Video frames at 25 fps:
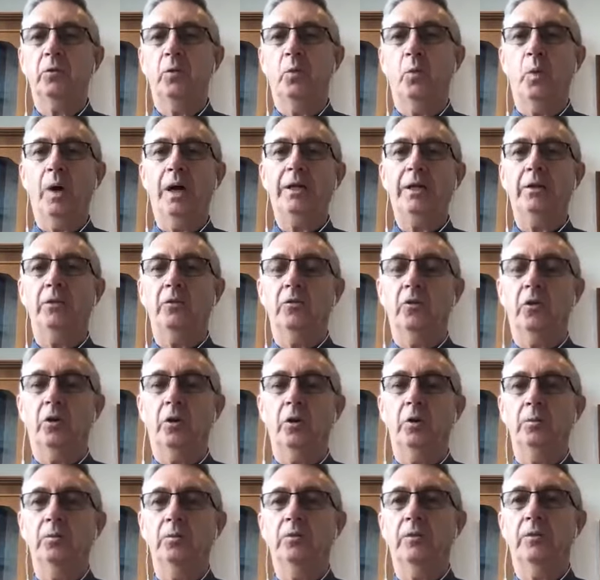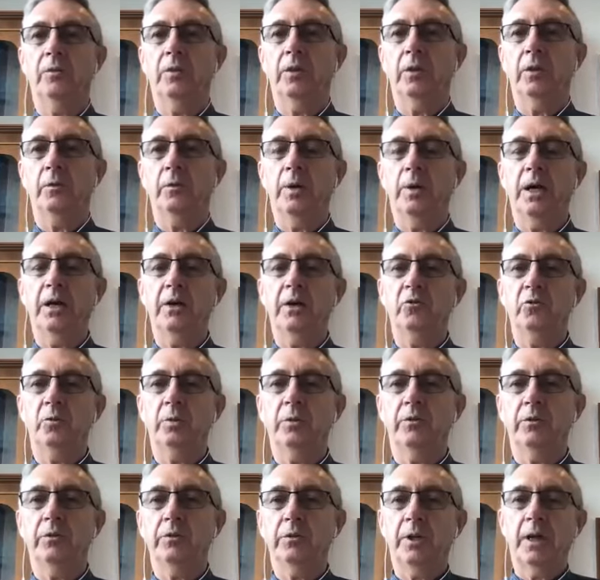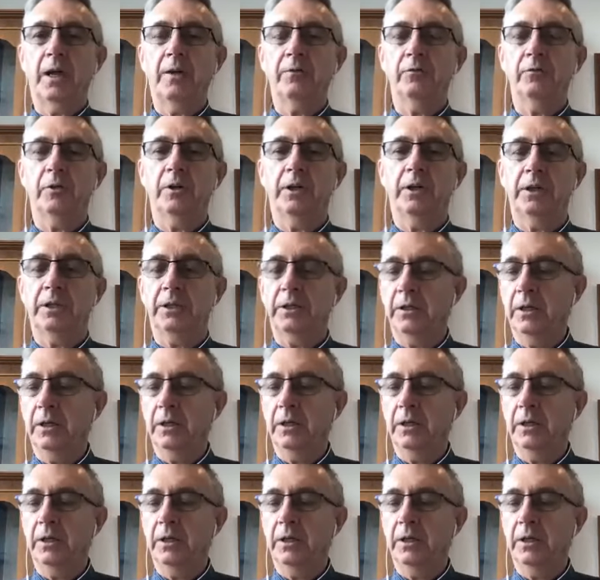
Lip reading: one in terms of the arrangements covering